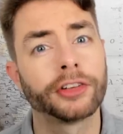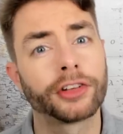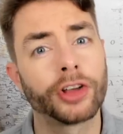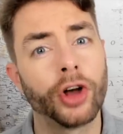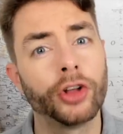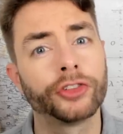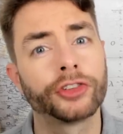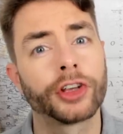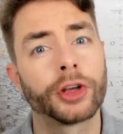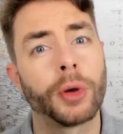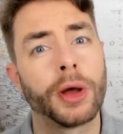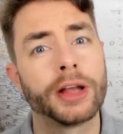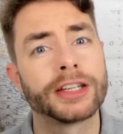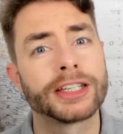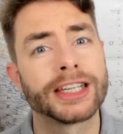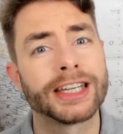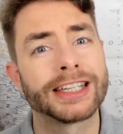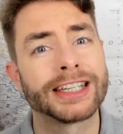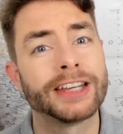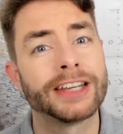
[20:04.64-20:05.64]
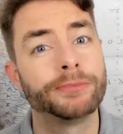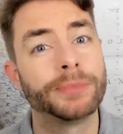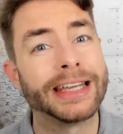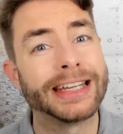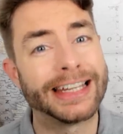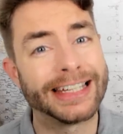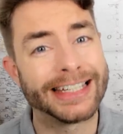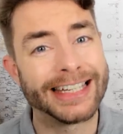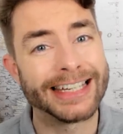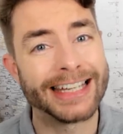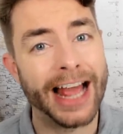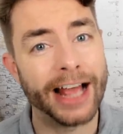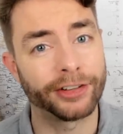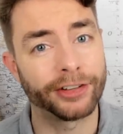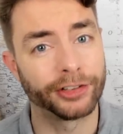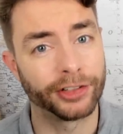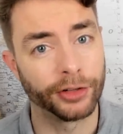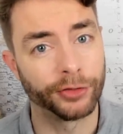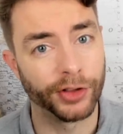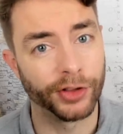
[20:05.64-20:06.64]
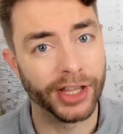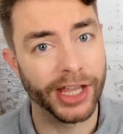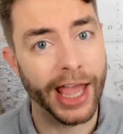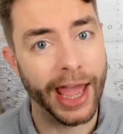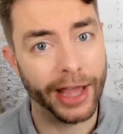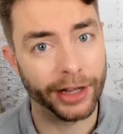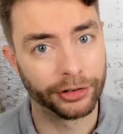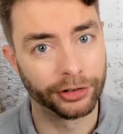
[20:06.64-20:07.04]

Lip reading: and its consequences have been a disaster for the